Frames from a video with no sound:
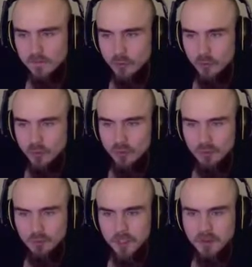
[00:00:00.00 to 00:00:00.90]
We
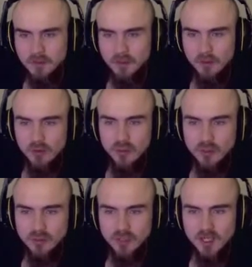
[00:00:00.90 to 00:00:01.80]
won't be using Louis
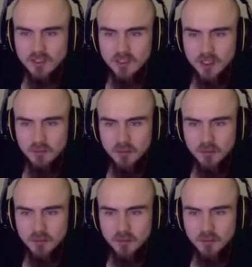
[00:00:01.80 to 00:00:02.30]
once we get Charm.